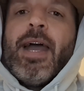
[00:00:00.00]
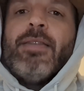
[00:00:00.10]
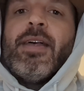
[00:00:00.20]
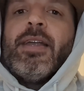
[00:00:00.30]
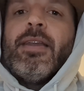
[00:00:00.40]

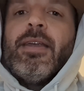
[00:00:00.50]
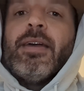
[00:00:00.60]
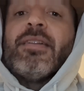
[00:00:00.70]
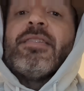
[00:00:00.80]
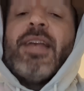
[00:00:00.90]
And then
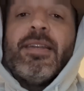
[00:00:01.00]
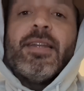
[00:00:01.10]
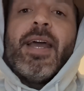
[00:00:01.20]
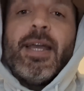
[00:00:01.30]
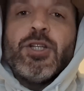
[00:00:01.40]

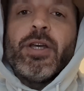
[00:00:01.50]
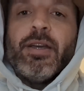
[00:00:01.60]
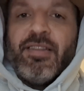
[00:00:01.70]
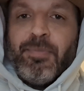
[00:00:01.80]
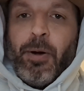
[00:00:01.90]
extended
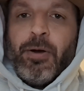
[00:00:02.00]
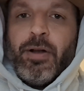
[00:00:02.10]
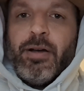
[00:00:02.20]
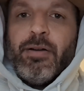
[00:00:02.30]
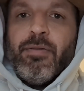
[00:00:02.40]
aging is
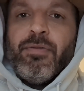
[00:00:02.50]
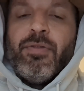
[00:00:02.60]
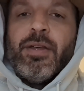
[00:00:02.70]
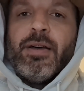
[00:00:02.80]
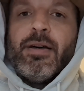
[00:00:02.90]
part of
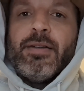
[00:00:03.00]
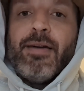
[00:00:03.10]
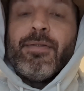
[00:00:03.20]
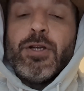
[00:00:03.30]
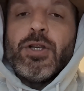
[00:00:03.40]
the
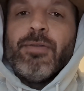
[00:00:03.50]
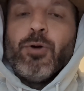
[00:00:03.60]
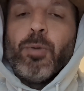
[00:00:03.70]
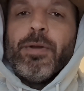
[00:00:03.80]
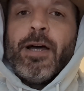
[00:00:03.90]
definition of
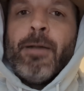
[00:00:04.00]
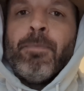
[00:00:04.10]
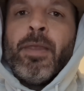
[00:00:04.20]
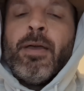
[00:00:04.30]
Corpinnat.